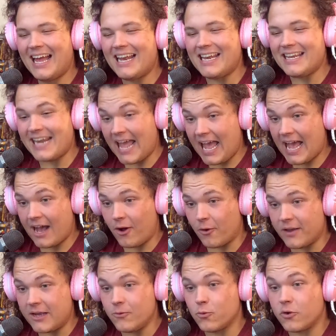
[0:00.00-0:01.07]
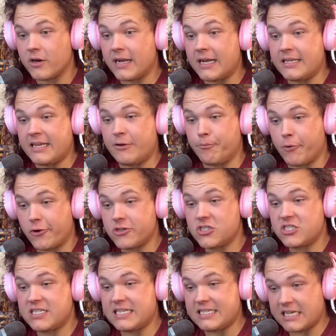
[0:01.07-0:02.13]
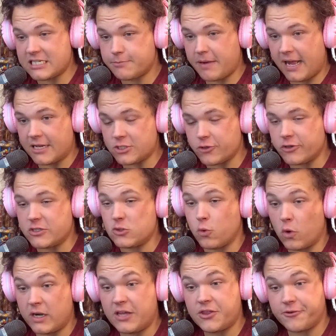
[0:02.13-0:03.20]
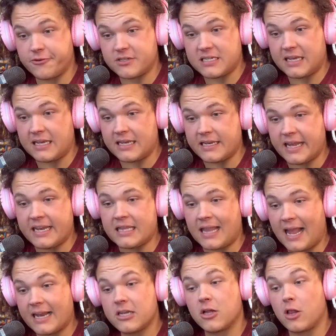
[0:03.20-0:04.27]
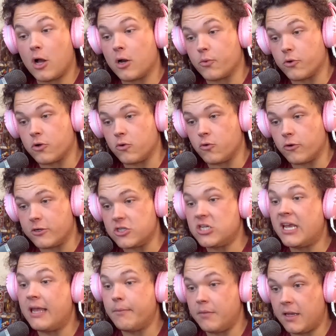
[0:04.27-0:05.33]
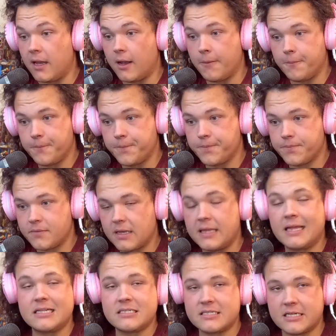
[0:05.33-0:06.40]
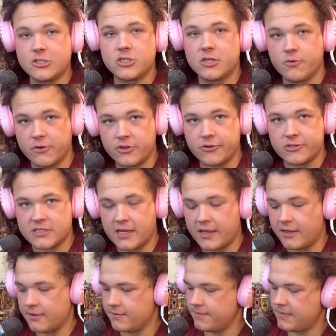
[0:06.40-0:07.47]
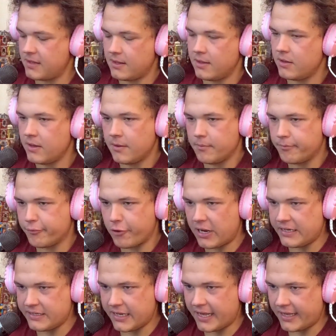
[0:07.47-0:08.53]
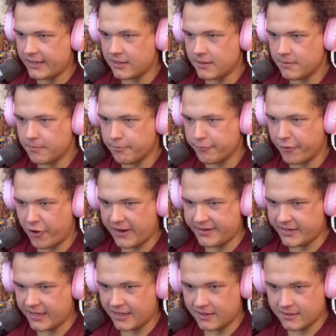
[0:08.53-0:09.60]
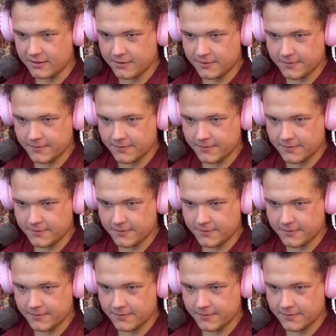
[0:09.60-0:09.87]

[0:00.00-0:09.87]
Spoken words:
now, and were an emergency dispatcher in 2013, and liked Clockwork Orange, hit me up. And that's essentially what they're saying. Brain dead. Brain dead.